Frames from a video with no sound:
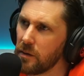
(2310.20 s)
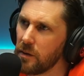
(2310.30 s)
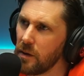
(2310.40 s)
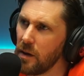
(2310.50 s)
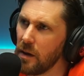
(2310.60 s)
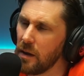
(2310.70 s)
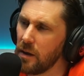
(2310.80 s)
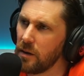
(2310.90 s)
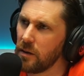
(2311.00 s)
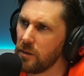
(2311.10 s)
I don't know.
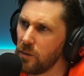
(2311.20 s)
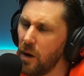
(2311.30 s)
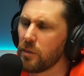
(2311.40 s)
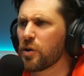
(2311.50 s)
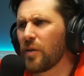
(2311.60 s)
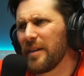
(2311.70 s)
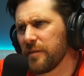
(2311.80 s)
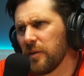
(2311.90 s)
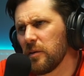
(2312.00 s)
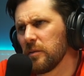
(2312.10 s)
So well,
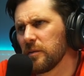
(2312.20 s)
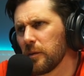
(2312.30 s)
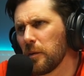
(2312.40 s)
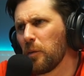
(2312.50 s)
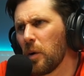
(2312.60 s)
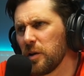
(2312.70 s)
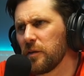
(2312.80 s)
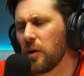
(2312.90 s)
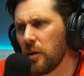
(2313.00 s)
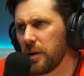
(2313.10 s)
grateful. Yeah,
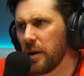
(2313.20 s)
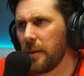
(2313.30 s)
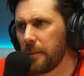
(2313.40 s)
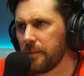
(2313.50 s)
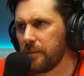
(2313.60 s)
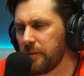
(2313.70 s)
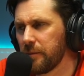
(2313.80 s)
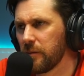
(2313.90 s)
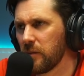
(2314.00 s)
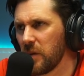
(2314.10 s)
grateful. Got, yeah. yeah.
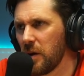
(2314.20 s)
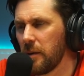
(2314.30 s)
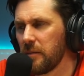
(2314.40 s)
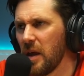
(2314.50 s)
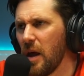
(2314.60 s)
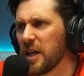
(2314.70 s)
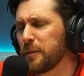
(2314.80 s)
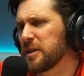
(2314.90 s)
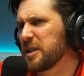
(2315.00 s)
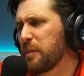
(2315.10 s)
definitely, yeah. mate. Yeah. I
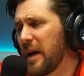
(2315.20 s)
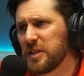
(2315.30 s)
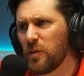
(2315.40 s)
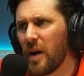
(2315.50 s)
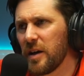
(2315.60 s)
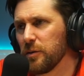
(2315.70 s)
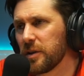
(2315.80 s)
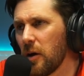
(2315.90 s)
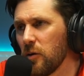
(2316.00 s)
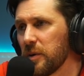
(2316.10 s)
suppose it depends on where you
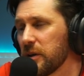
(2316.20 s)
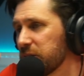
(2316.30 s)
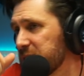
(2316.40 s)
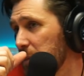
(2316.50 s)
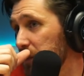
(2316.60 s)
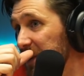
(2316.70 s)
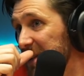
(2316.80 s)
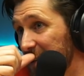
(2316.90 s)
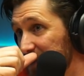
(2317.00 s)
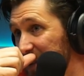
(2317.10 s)
go because yeah. some,
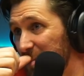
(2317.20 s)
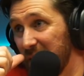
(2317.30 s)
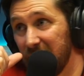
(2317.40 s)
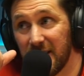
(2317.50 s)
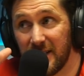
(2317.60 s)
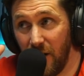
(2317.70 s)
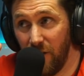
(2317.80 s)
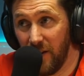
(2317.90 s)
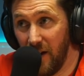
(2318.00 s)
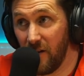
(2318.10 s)
you know, some places
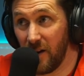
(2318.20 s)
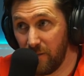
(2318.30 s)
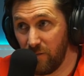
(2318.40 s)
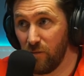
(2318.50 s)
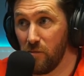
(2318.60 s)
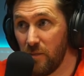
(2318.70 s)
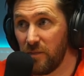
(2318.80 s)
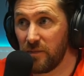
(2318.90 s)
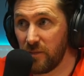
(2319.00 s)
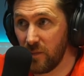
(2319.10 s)
over there are like
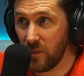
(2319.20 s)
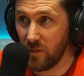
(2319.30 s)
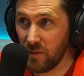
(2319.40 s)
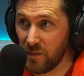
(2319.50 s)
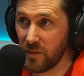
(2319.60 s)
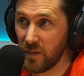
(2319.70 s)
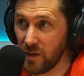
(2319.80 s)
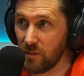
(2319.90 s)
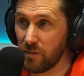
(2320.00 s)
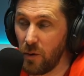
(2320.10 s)
yeah,
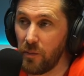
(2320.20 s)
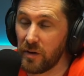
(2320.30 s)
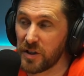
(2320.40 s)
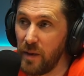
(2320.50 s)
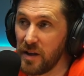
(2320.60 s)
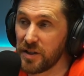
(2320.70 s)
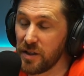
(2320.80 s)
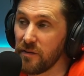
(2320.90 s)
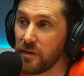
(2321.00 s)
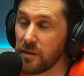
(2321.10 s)
proper
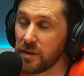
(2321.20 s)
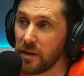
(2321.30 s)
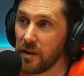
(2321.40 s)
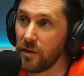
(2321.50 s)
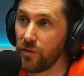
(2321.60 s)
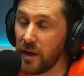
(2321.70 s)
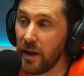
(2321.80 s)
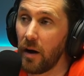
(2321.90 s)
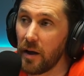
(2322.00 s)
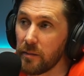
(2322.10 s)
expensive and really
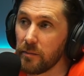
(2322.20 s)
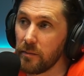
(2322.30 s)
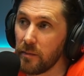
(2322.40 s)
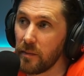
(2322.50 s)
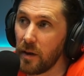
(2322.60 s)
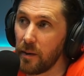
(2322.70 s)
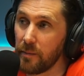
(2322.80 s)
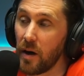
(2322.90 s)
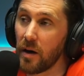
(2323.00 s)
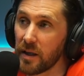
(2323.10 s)
high.
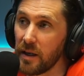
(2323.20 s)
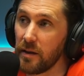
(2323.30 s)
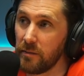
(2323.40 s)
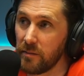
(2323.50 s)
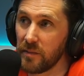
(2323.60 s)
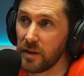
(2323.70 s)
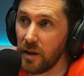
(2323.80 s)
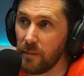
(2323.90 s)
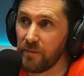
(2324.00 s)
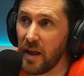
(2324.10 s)
Yeah, they are, mate. And, to be
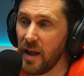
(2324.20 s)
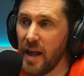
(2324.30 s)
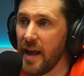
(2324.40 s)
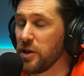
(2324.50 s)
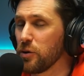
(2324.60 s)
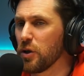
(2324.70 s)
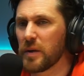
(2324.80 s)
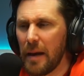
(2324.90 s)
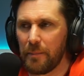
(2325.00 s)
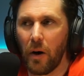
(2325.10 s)
fair, know, yeah, you, you
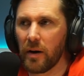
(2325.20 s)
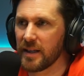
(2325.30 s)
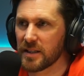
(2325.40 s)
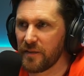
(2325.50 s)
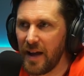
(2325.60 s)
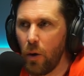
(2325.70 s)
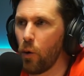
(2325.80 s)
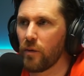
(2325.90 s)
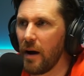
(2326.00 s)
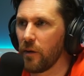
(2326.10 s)
get pockets of that
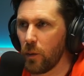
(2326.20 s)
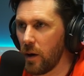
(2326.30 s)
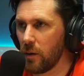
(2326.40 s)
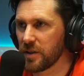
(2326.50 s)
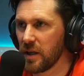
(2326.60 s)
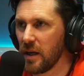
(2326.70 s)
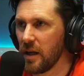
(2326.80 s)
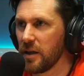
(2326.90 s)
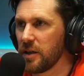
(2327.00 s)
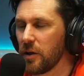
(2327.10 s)
all around the world. Yeah, of course
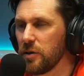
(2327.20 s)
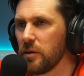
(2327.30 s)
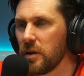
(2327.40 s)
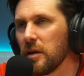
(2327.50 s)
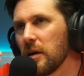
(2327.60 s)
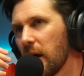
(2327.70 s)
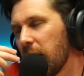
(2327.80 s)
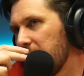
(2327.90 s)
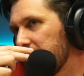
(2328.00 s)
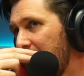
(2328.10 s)
you do. You know, you
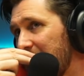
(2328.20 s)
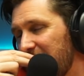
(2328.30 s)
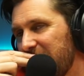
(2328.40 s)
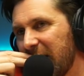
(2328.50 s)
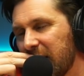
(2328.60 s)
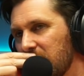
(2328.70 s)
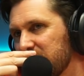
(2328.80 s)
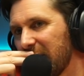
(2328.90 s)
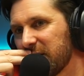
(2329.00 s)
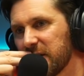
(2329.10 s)
and again, I think that goes
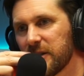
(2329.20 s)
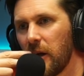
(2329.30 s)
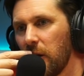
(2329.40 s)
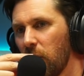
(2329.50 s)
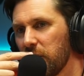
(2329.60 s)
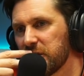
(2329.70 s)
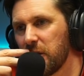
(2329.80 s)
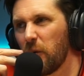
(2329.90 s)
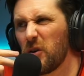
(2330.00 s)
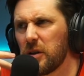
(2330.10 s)
down to a lot of the
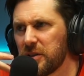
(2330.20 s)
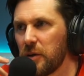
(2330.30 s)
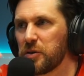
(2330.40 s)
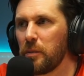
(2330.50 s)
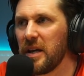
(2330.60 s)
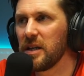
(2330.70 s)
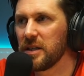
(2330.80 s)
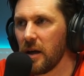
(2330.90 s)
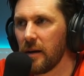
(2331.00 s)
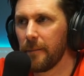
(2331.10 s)
so, social
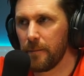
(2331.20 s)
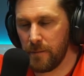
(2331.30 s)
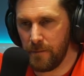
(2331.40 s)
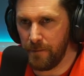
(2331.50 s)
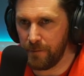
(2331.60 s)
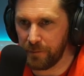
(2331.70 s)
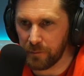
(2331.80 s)
media. Mm.